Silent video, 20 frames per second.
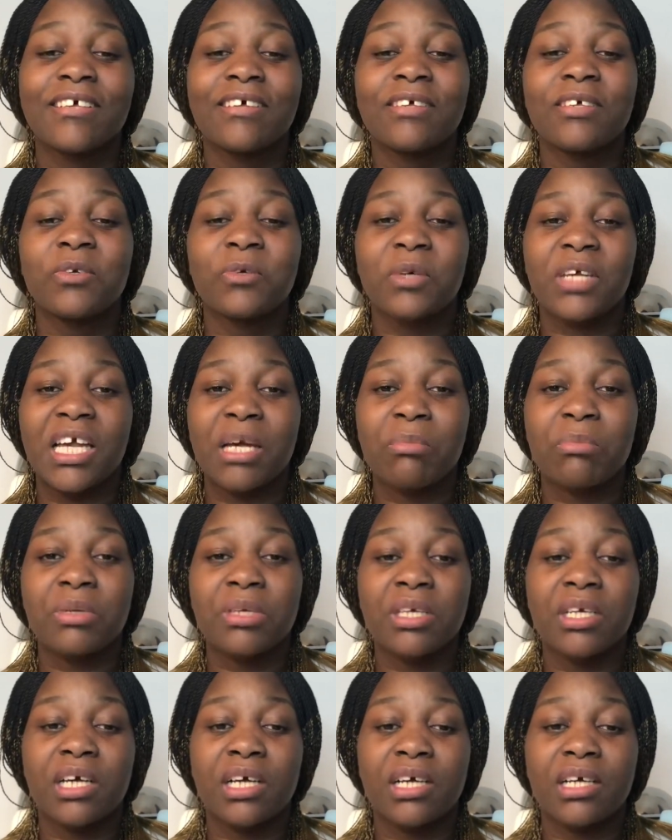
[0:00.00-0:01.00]
You came
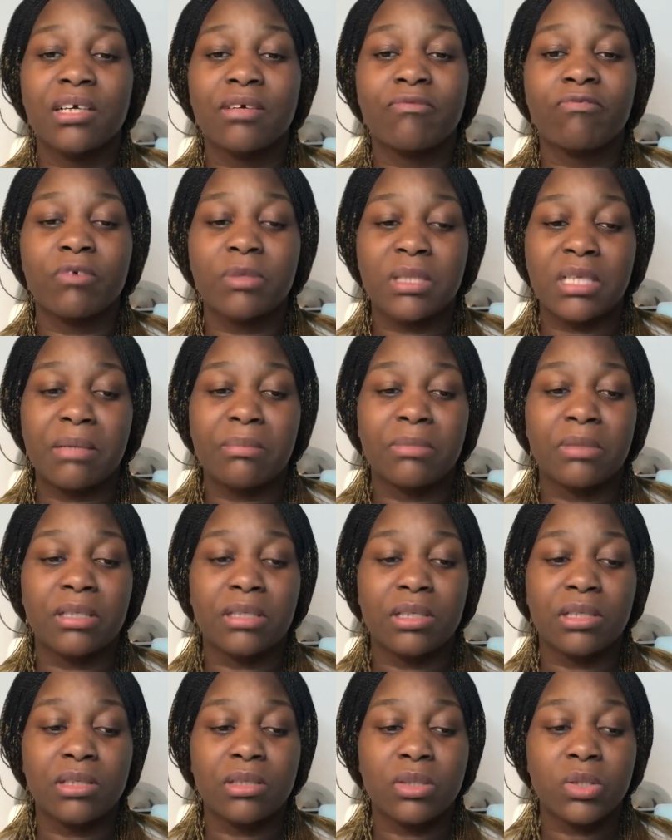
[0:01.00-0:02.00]
here for
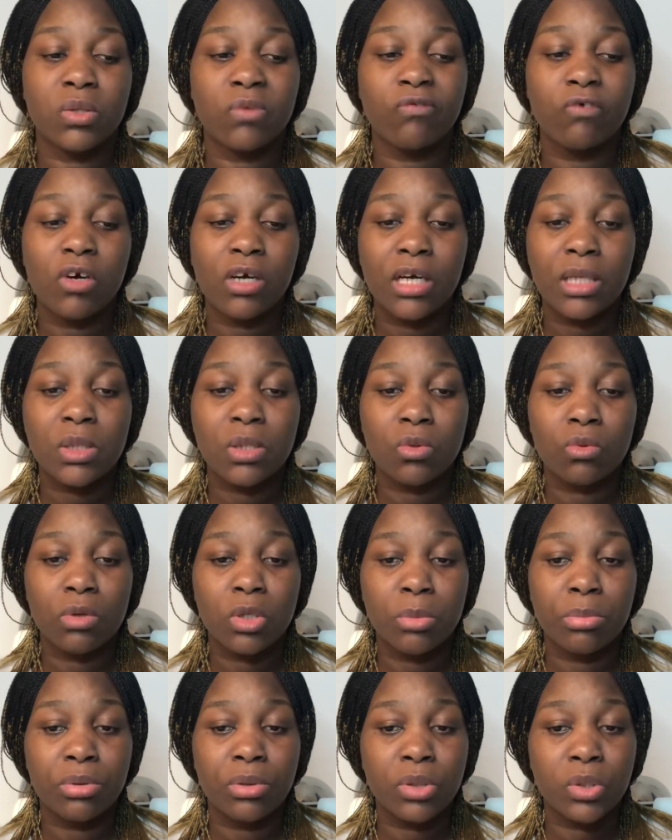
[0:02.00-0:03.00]
something. So focus on
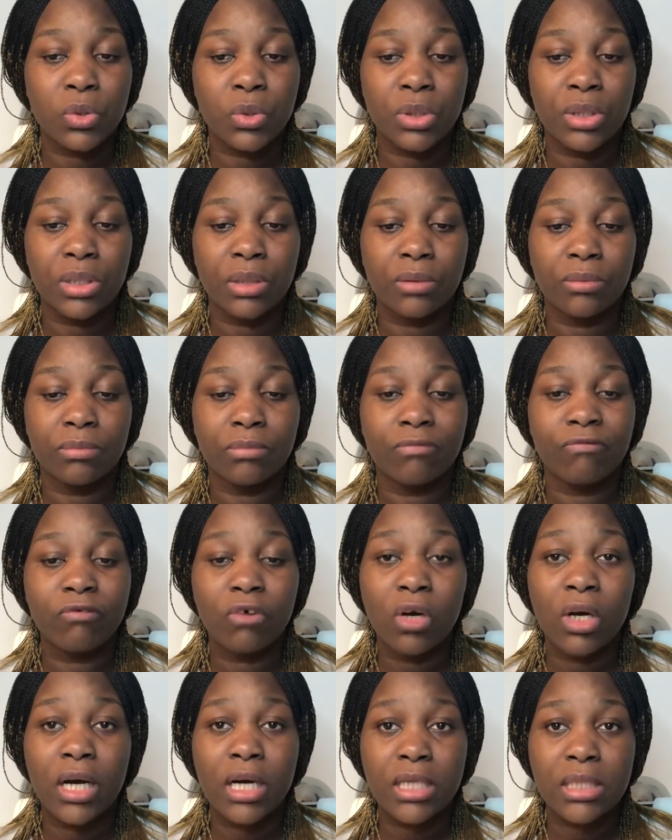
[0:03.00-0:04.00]
what brought you here.
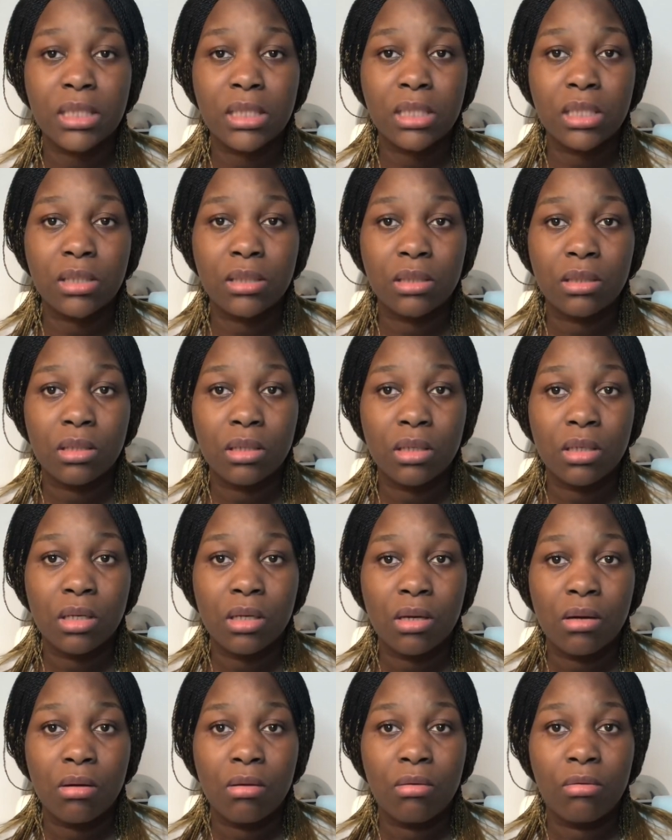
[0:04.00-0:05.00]
Focus.
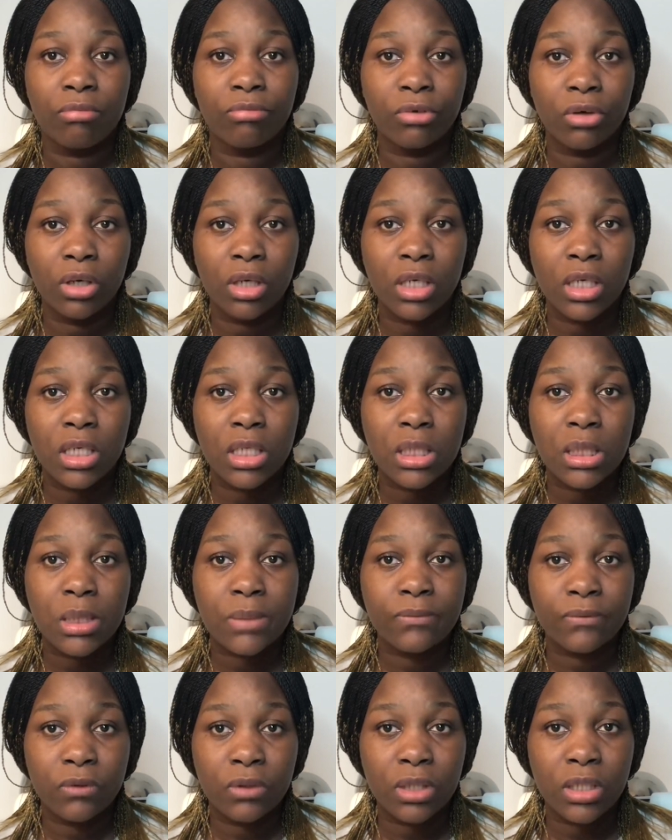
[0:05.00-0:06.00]
Focus,
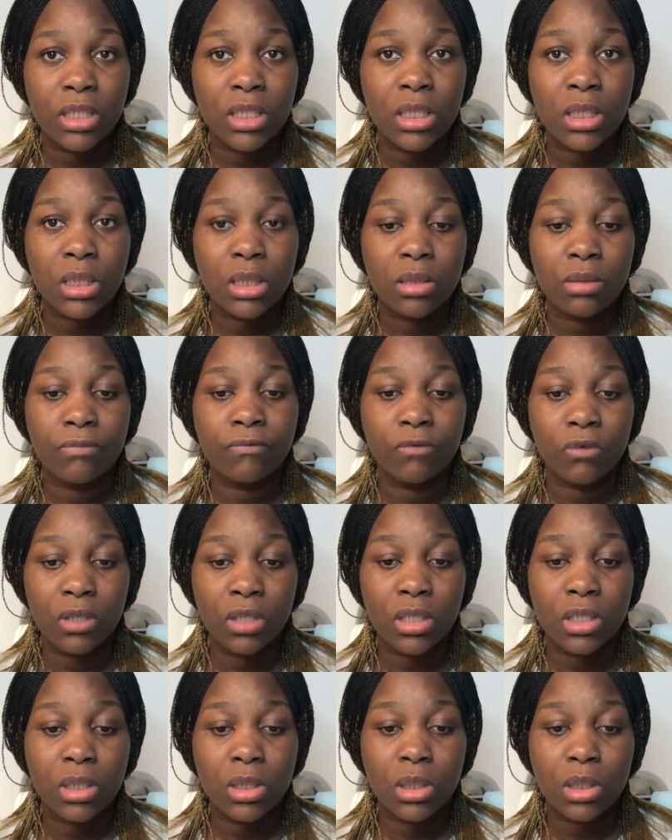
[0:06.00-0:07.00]
focus,
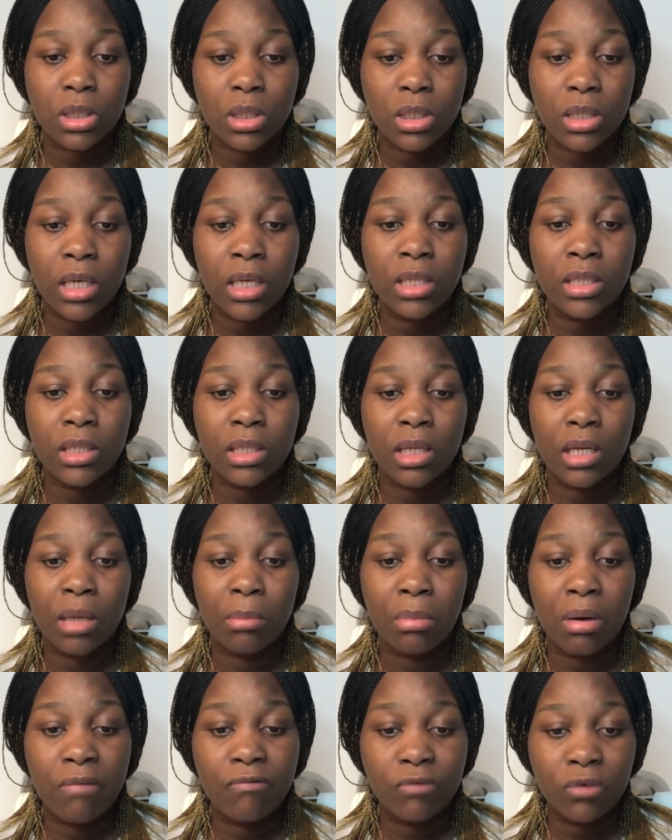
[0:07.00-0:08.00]
focus. And
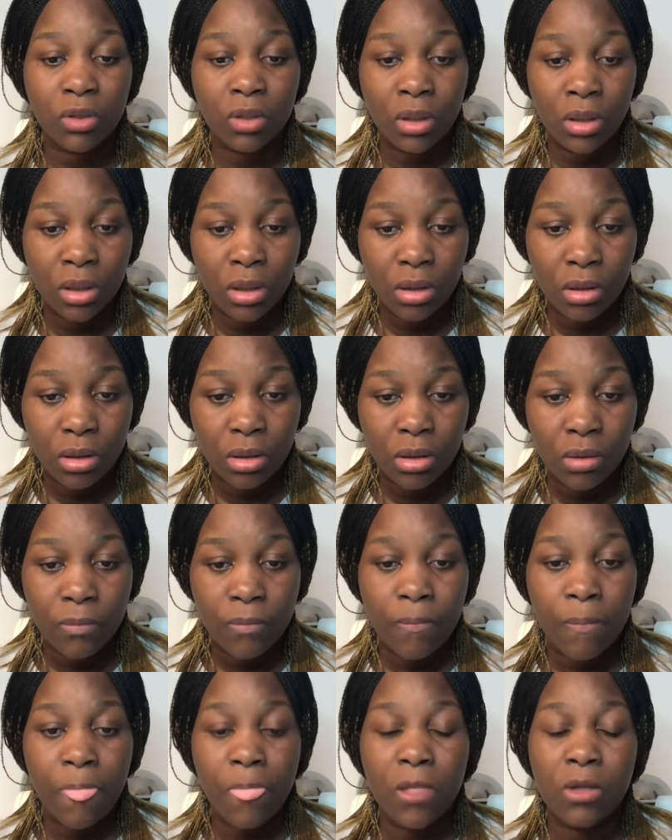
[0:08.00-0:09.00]
above all,
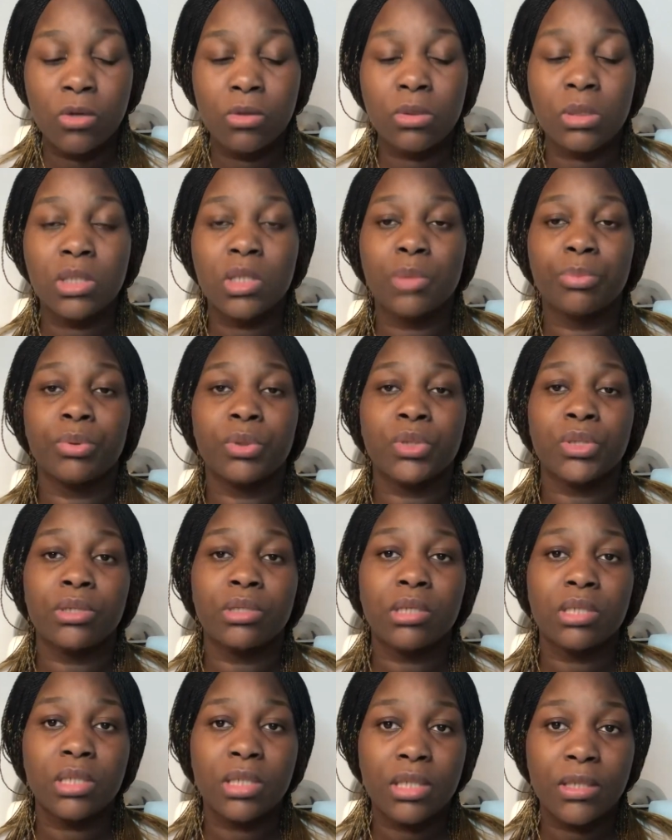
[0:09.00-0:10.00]
use the
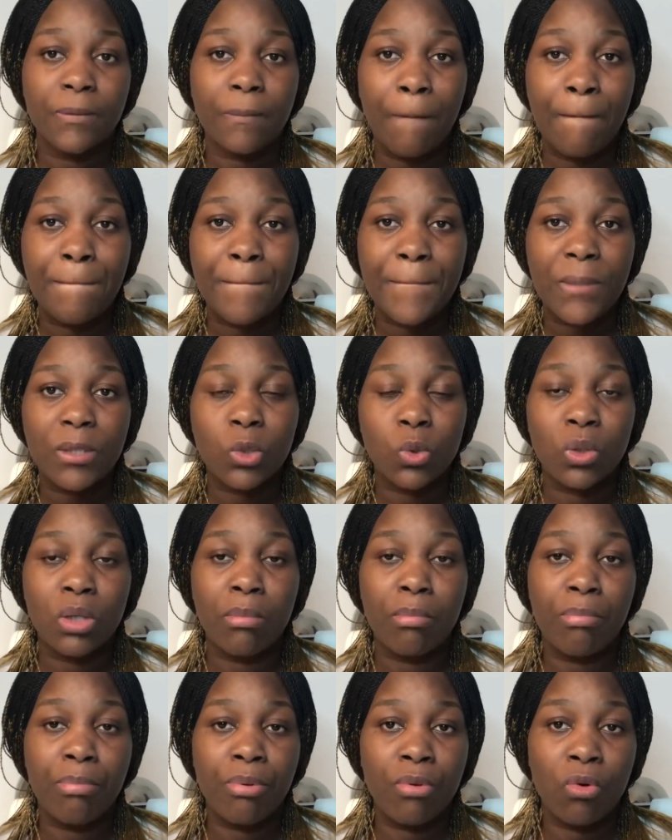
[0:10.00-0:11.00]
opportunity to
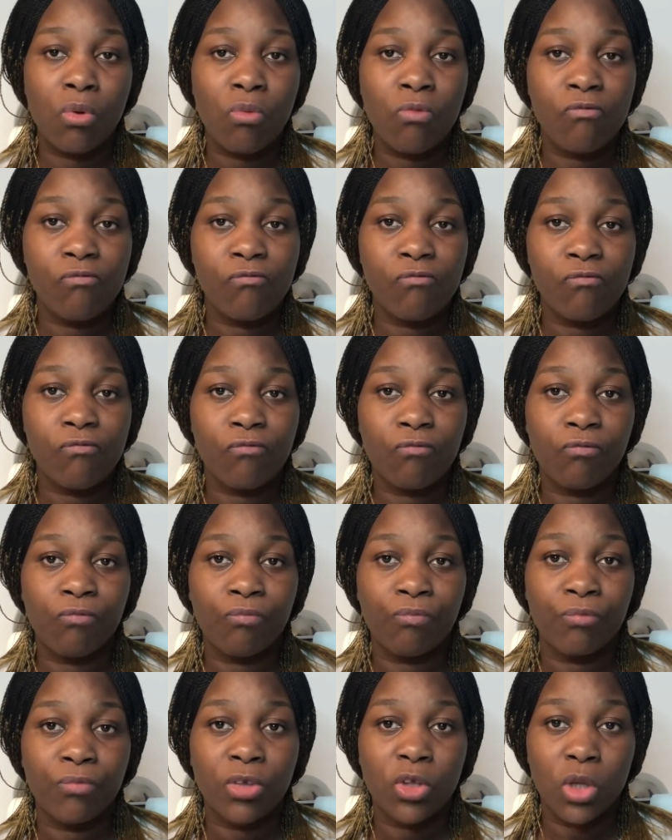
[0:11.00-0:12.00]
improve
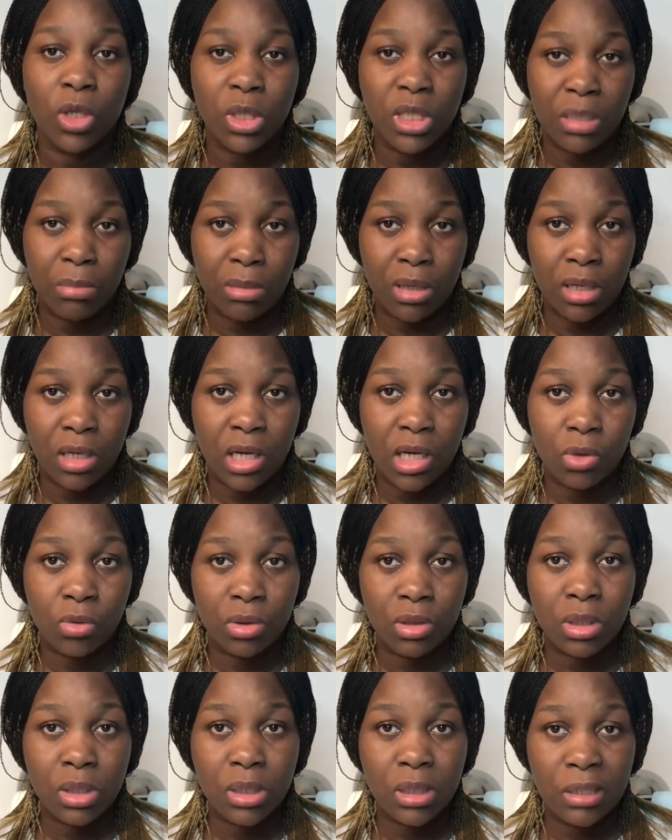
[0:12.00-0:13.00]
your German
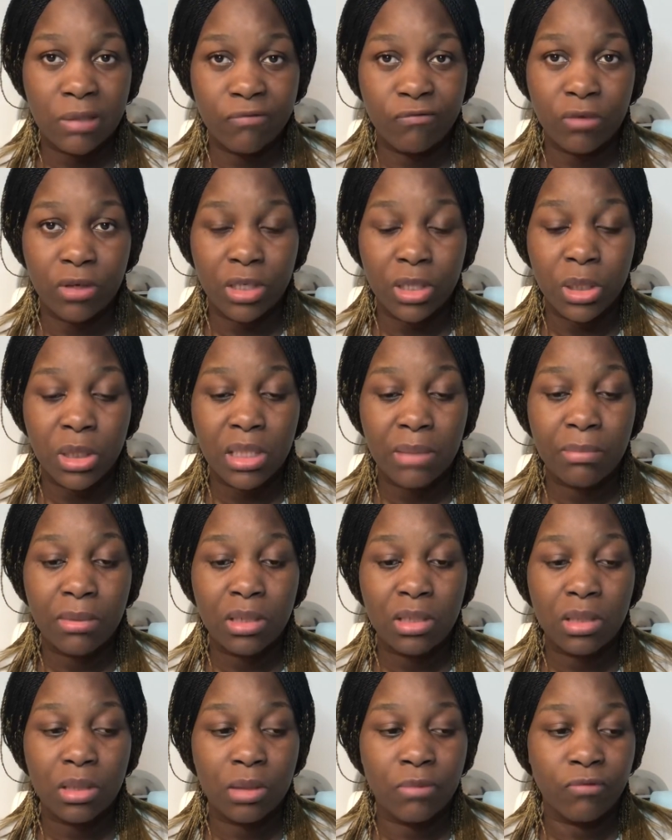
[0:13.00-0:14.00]
language. If you're in
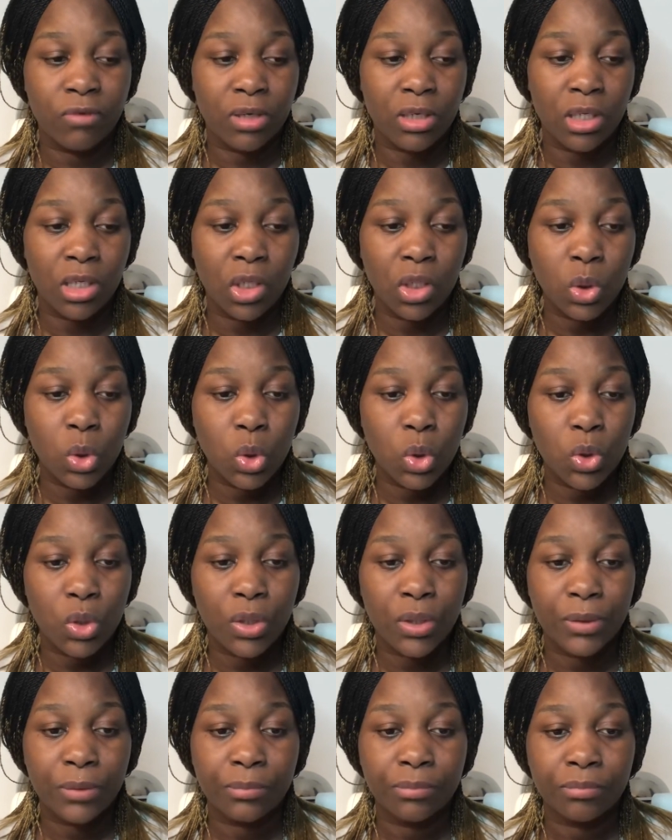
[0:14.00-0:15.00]
Germany, if you're in Austria,